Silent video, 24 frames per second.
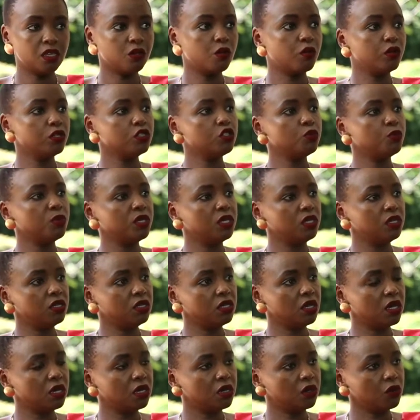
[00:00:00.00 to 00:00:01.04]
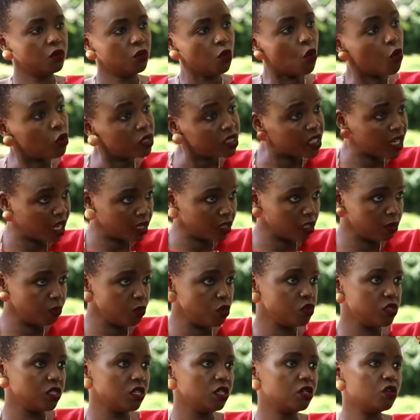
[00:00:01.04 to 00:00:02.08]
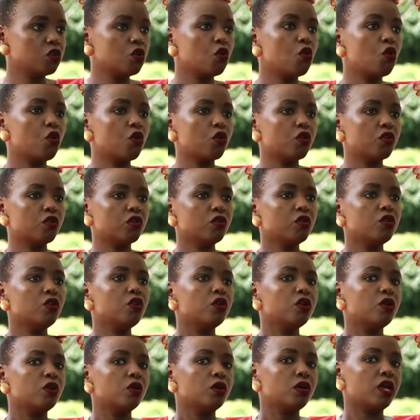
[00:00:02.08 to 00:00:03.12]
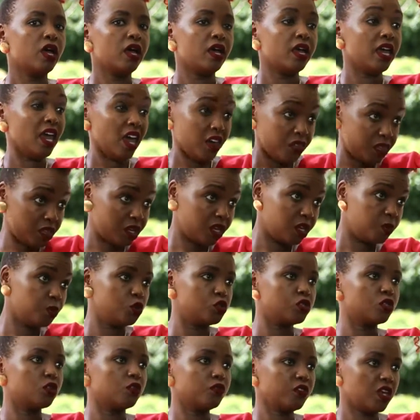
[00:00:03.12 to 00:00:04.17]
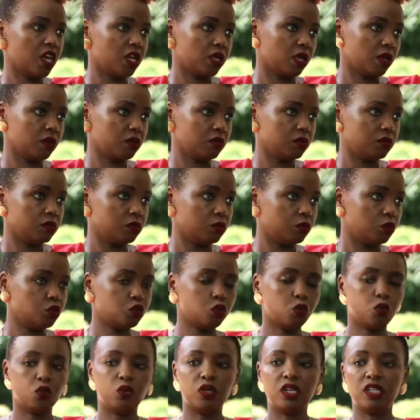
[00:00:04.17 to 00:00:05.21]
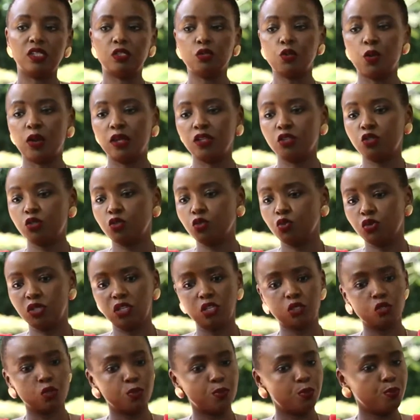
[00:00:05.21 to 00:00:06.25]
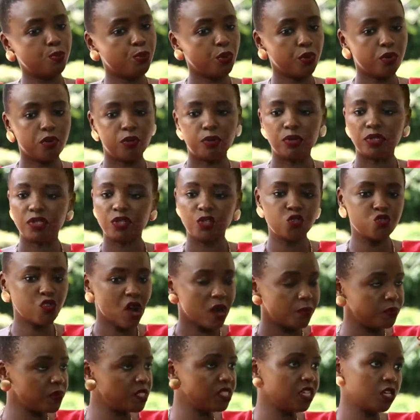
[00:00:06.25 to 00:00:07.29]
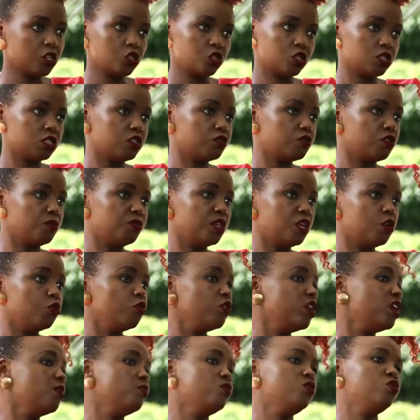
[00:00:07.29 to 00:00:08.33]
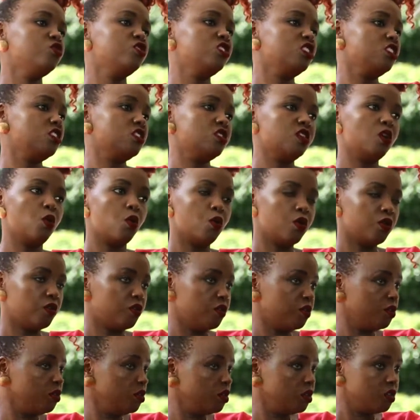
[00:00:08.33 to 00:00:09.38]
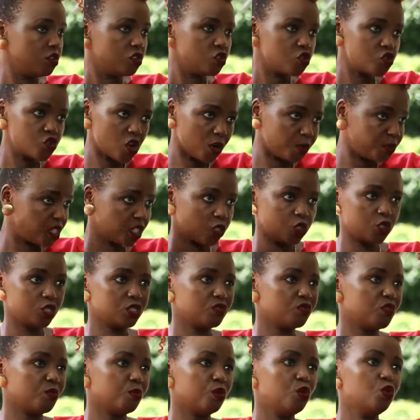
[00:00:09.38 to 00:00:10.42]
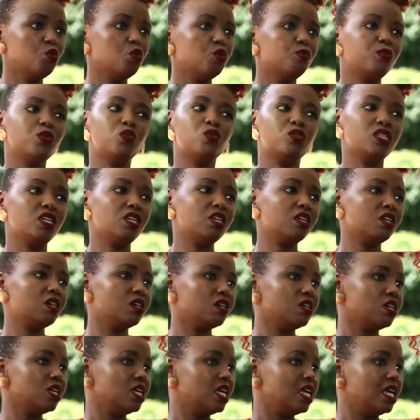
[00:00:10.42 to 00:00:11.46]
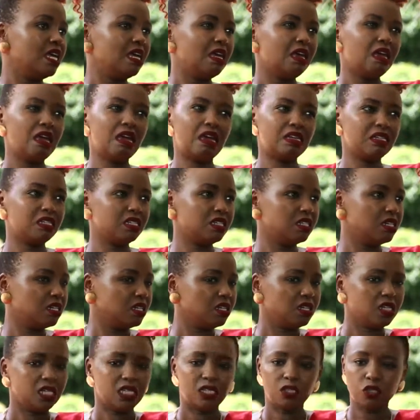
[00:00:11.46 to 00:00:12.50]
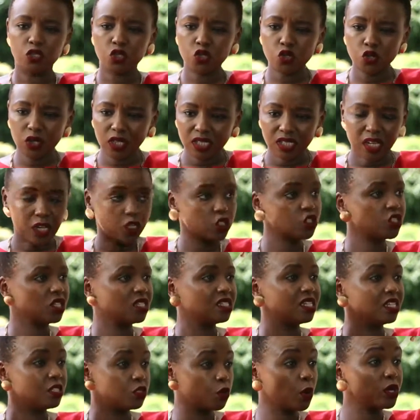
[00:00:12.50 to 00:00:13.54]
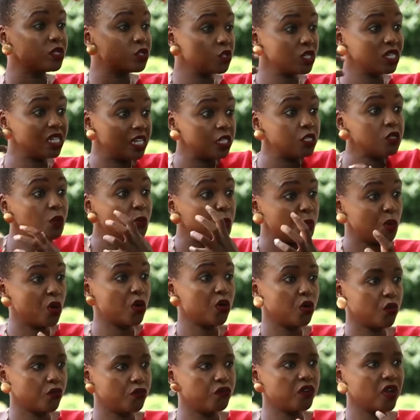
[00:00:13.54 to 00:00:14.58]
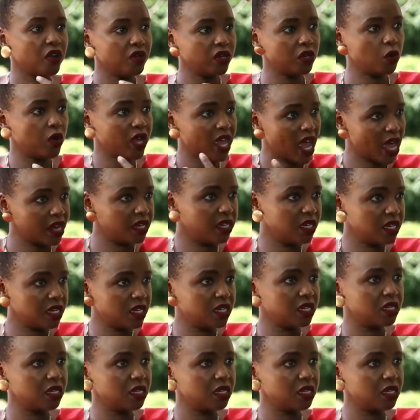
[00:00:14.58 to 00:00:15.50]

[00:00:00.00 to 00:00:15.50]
going to be old Kenyan music or ethnic music of Kenya. So it's going to need to borrow drum sections from the Luya music or drum sections from Luo music and string sections. It's going to need to borrow very organic